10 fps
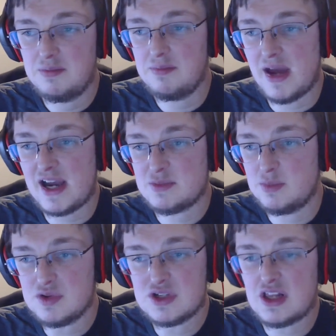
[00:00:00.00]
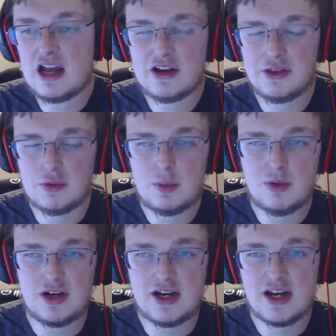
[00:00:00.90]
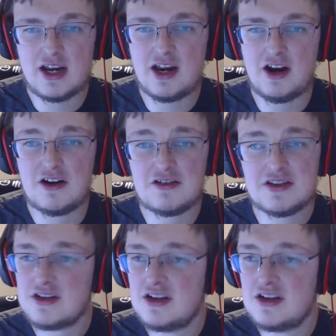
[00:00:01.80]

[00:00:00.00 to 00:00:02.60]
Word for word: max boost clock at three point nine gigahertz.